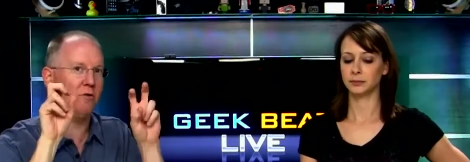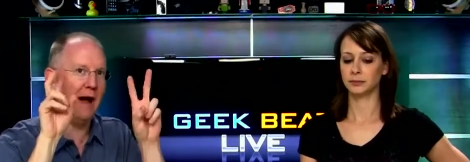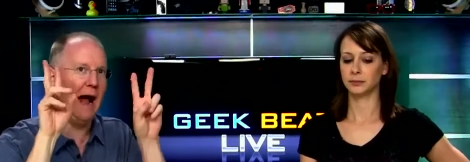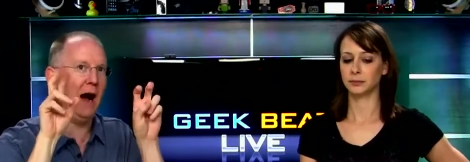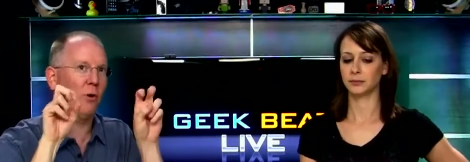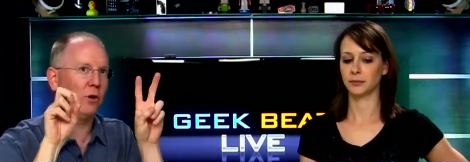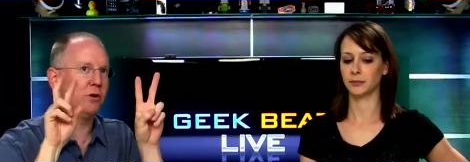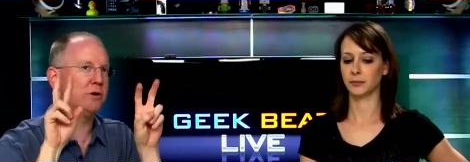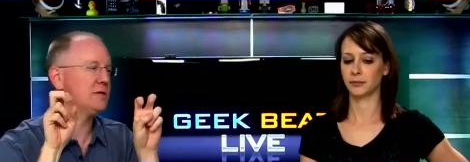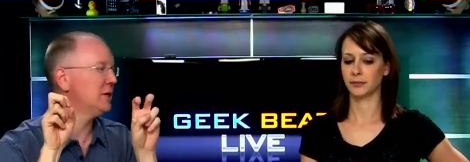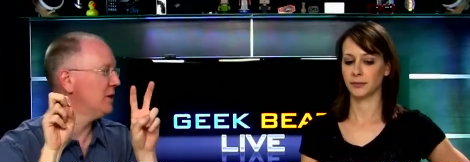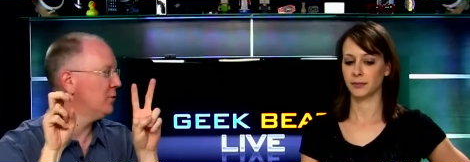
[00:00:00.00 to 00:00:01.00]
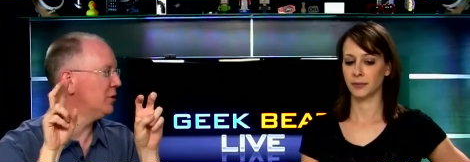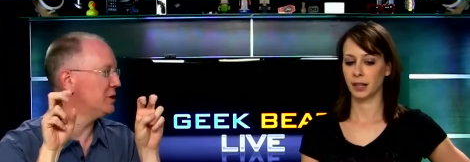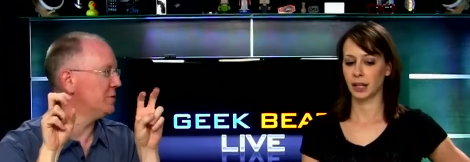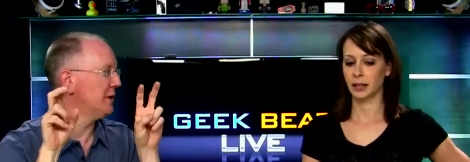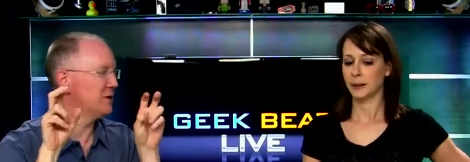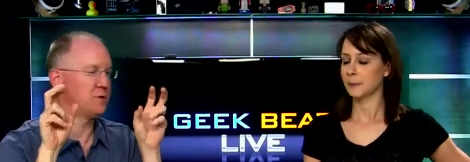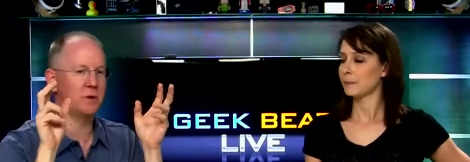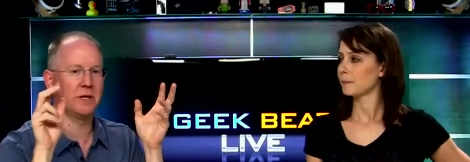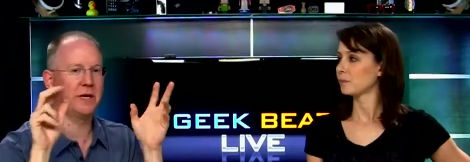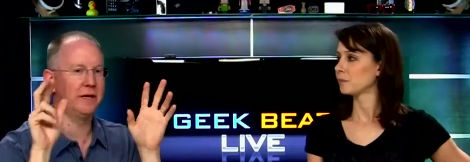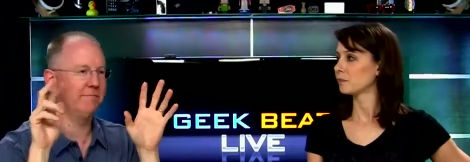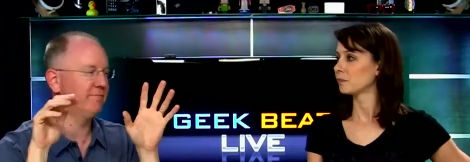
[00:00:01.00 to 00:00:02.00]
Speaker 1: hours, which means
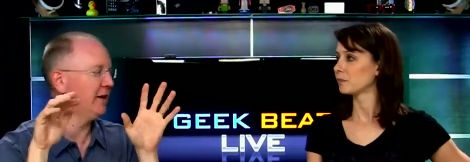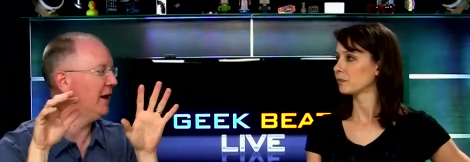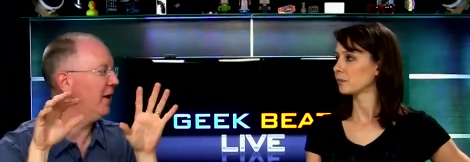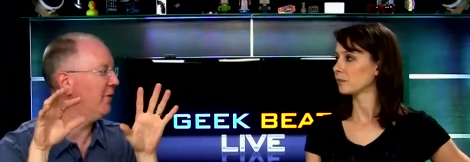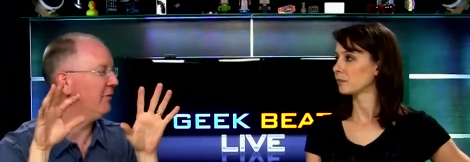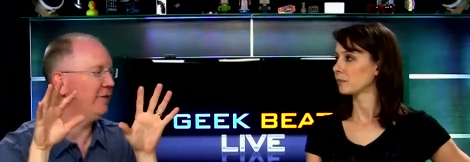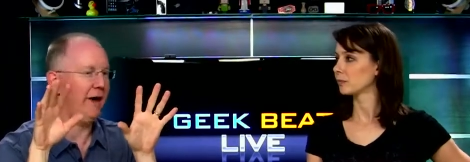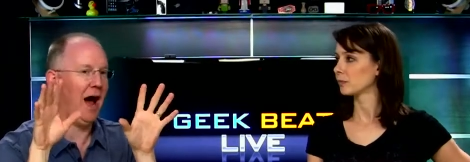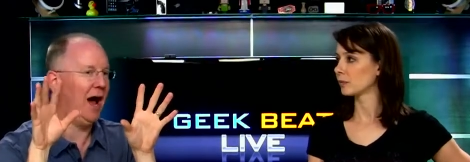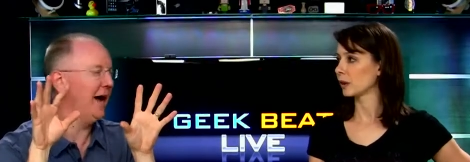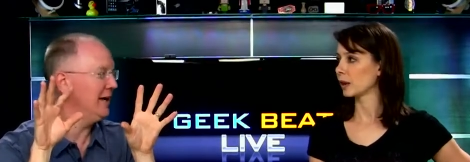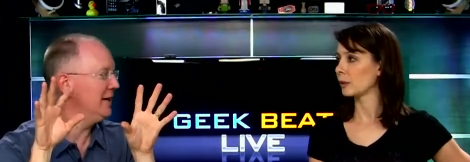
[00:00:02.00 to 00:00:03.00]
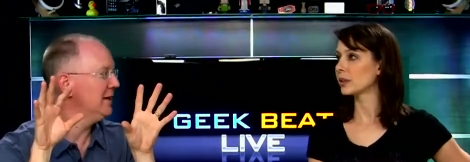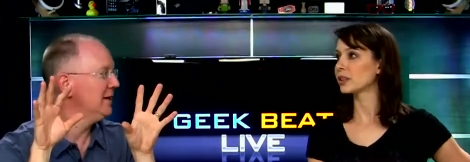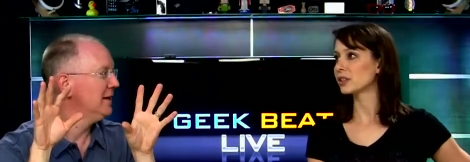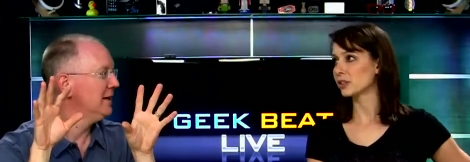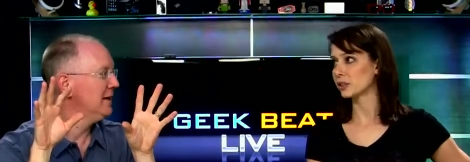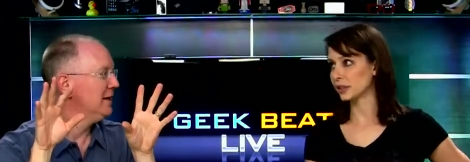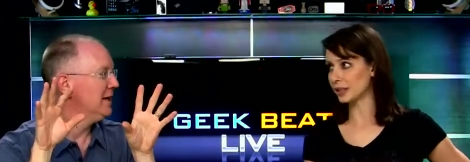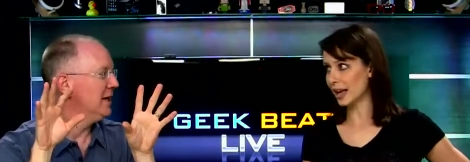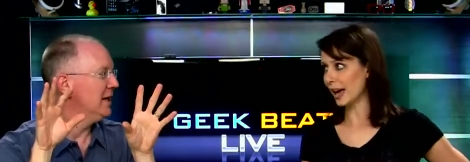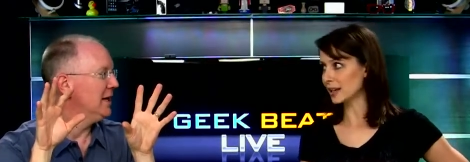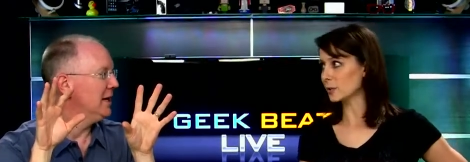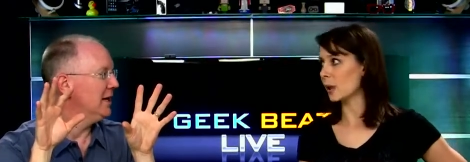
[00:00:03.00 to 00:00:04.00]
really, you know, nine. Well, this
Speaker 2: is using the
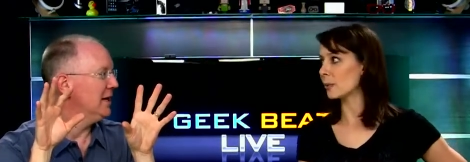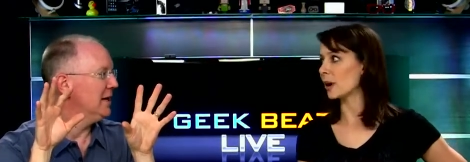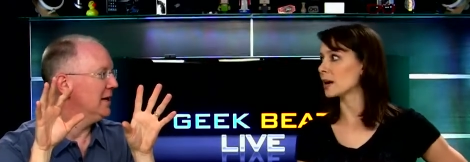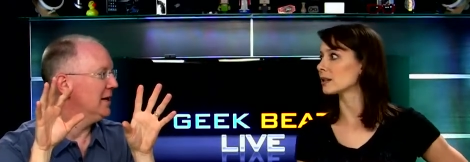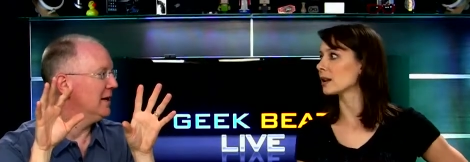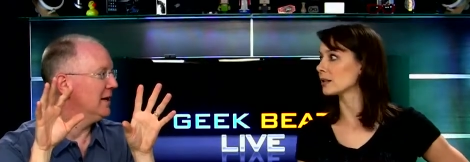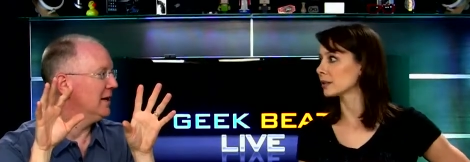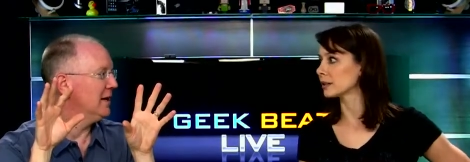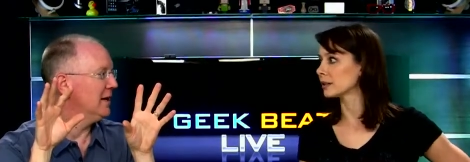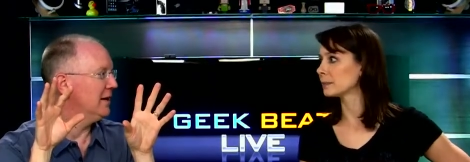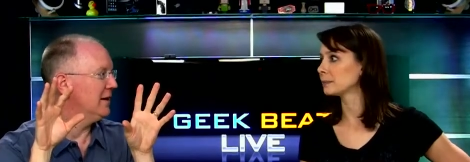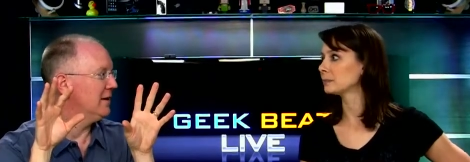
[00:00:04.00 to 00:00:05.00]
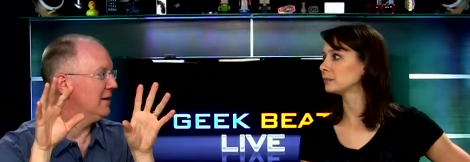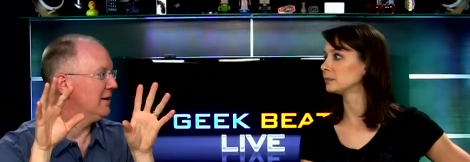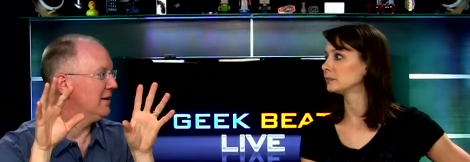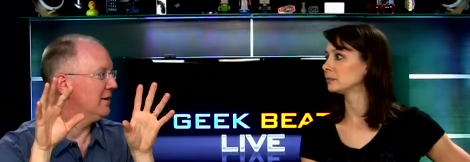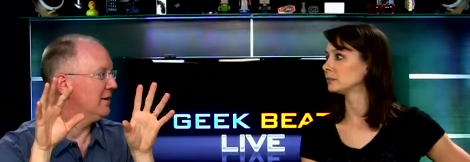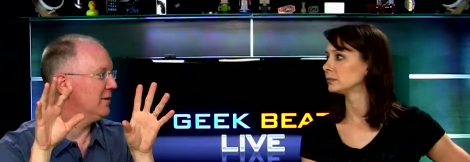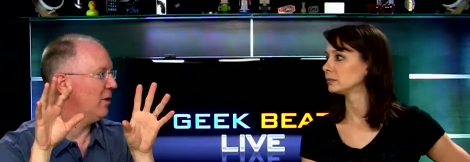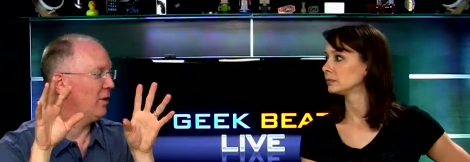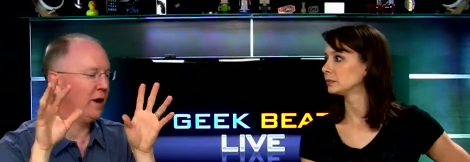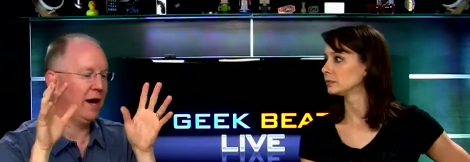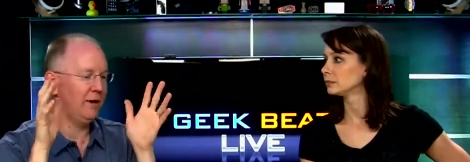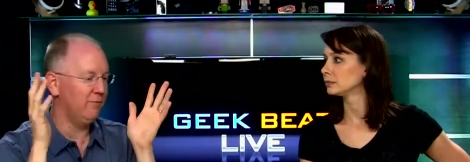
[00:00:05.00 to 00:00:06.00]
Haswell processor.
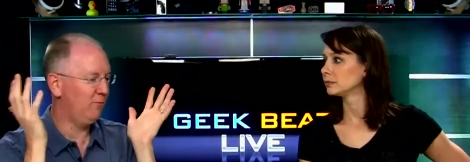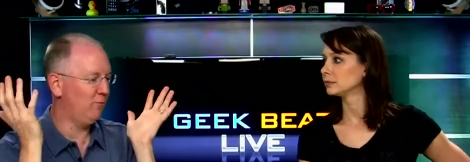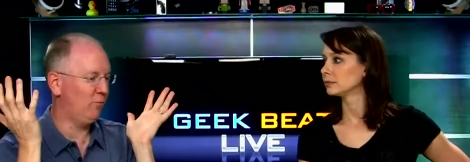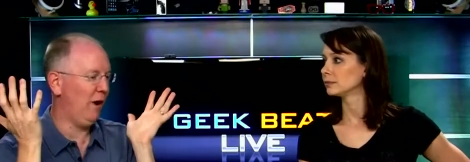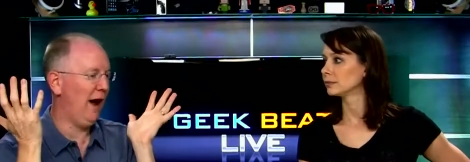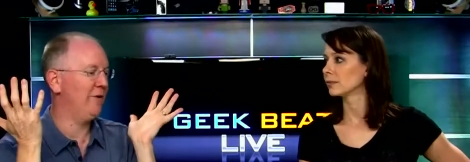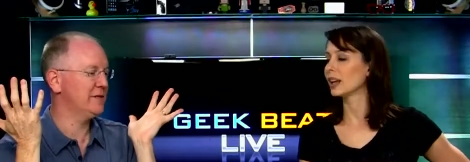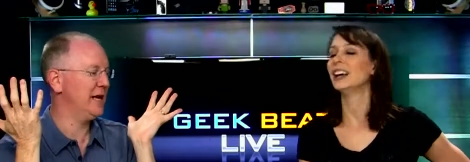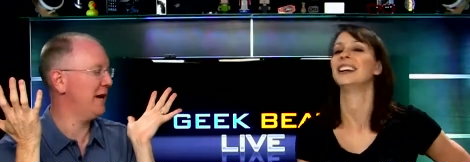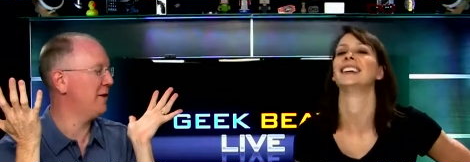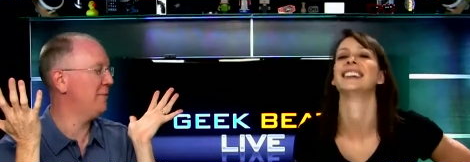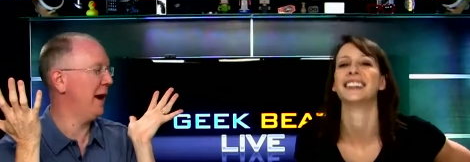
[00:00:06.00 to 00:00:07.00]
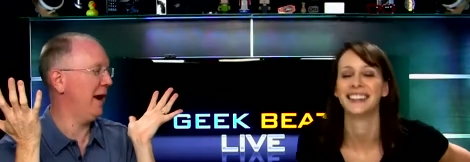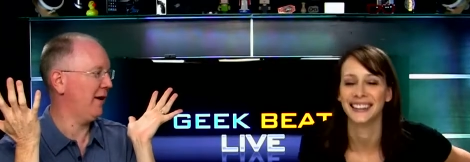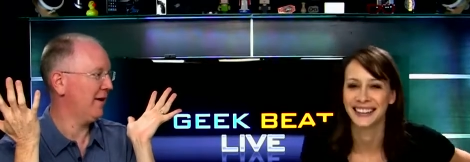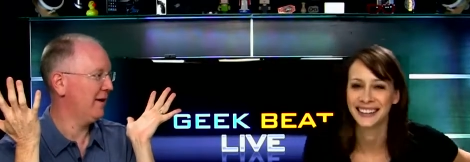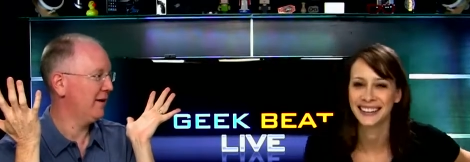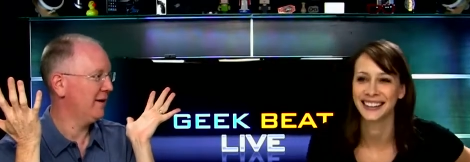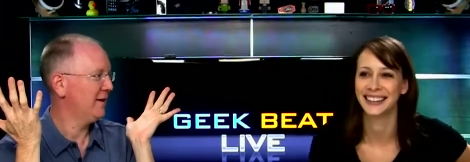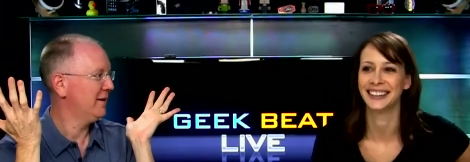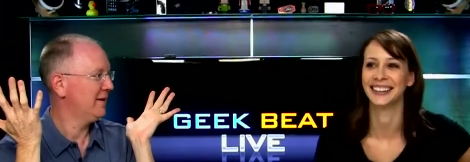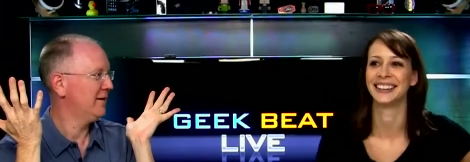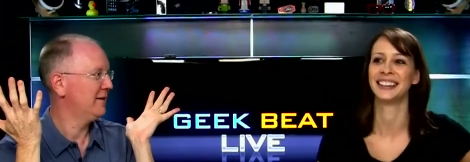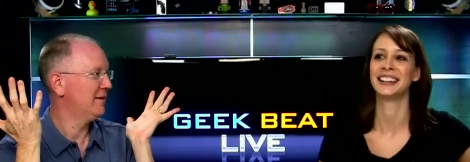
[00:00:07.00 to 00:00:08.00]
Speaker 1: Okay, well, how does that compare?
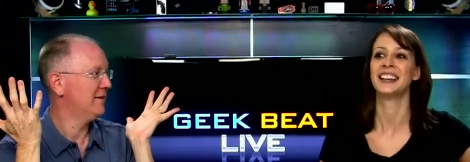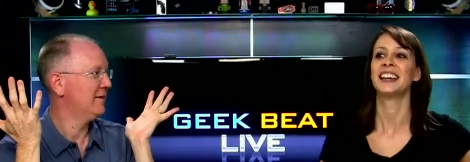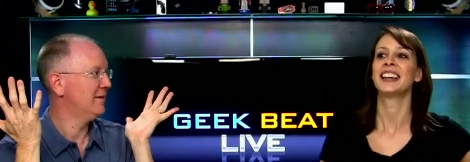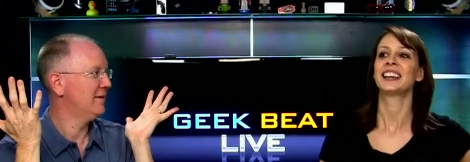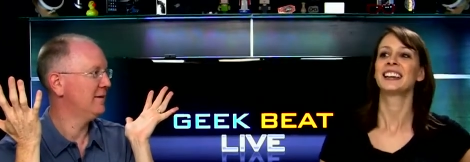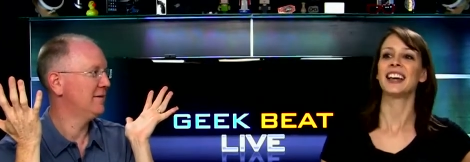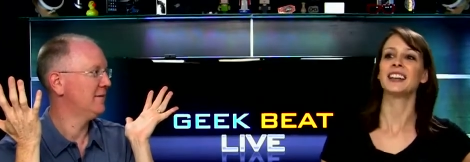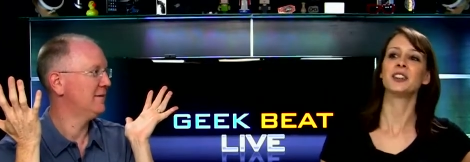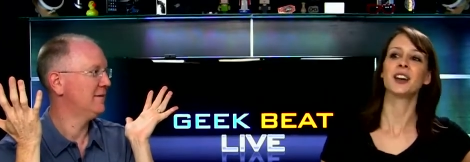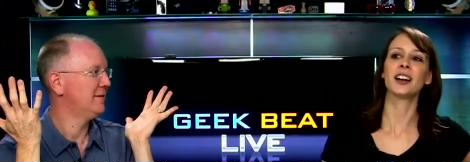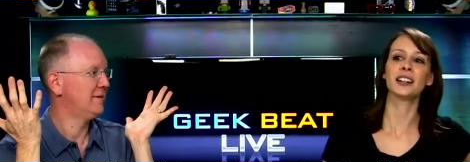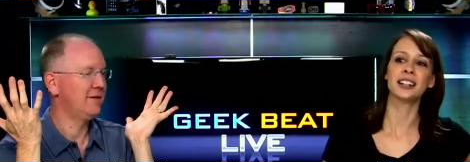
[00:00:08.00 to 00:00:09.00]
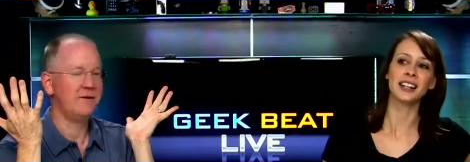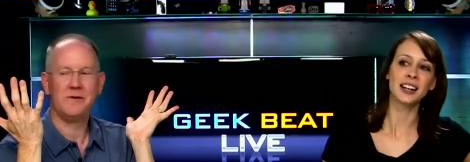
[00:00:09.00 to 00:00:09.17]
Speaker 2: Ken, you got any